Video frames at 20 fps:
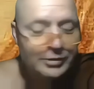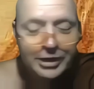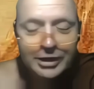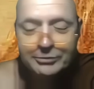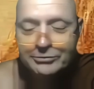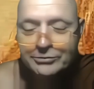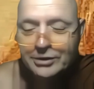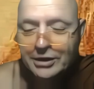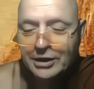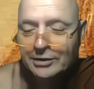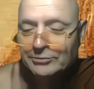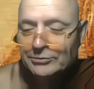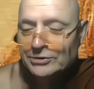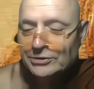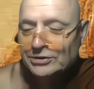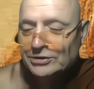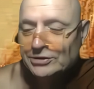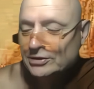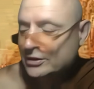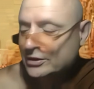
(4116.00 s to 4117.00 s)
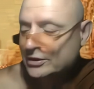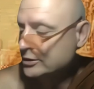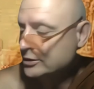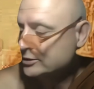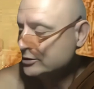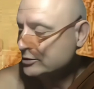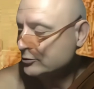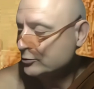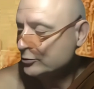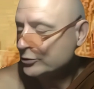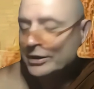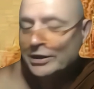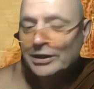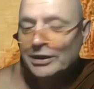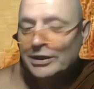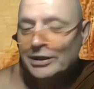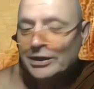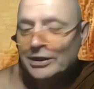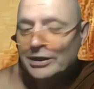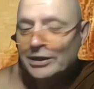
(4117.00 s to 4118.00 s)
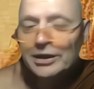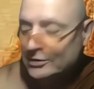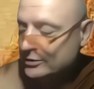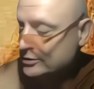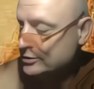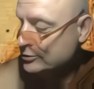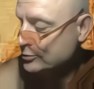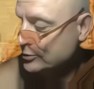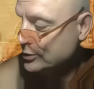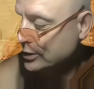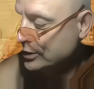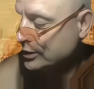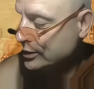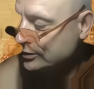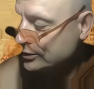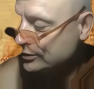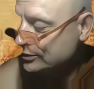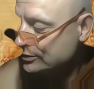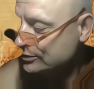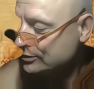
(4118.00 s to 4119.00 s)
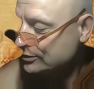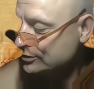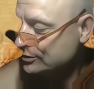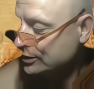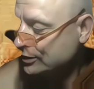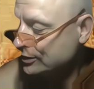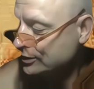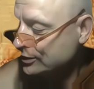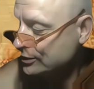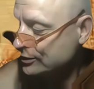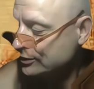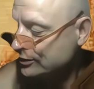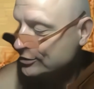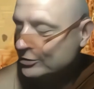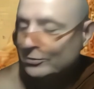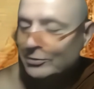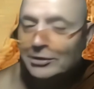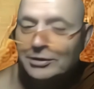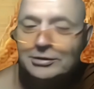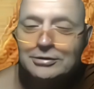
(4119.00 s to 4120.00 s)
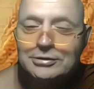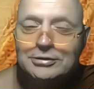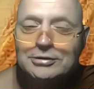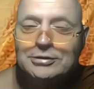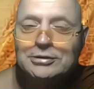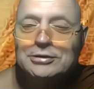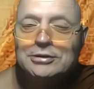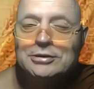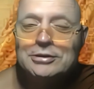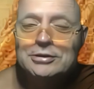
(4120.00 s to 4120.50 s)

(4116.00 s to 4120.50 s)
I'm, I'm just uh, reading to my sangha this one.